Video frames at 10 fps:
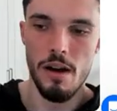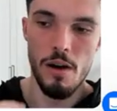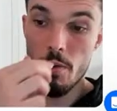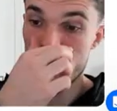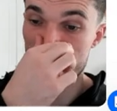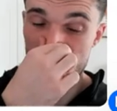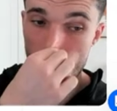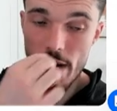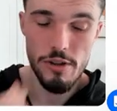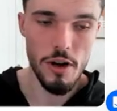which is a
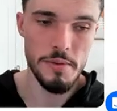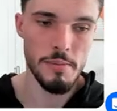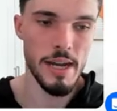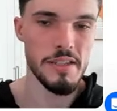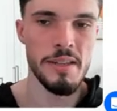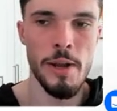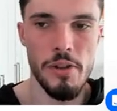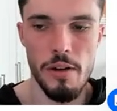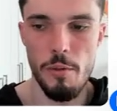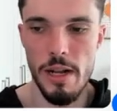good way to optimize email
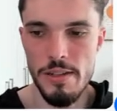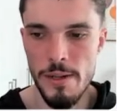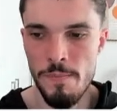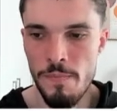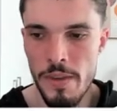deliverability.